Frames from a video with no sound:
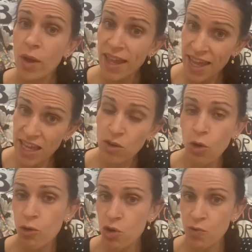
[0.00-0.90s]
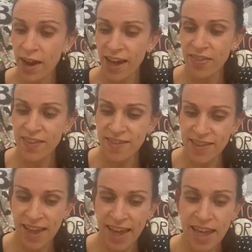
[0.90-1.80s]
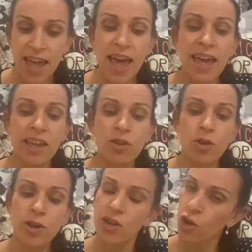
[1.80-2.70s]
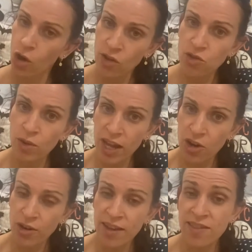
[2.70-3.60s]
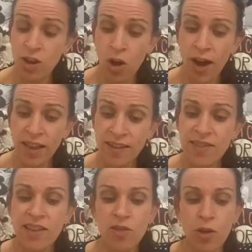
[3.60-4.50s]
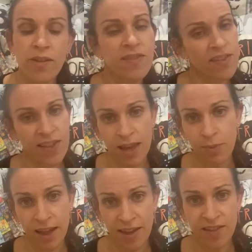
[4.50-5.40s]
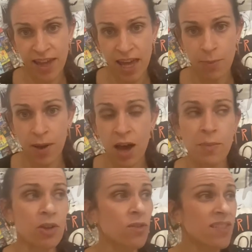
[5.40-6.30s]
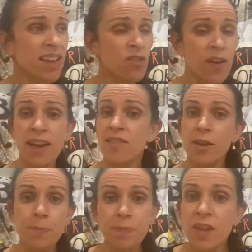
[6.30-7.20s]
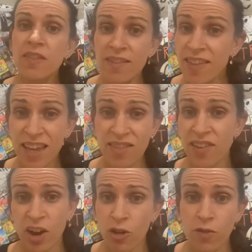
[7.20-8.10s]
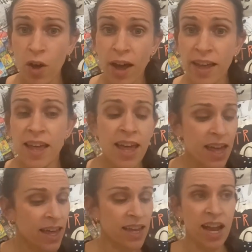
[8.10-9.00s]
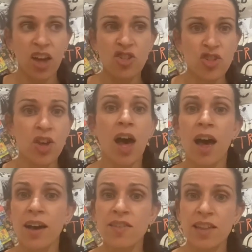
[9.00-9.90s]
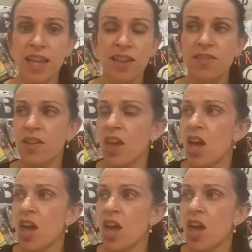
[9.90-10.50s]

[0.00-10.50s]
in or around the sea, including coastal areas and islands, as long as the sea plays a key part, because let's face it, the sea is terrifying. It has sharks, it's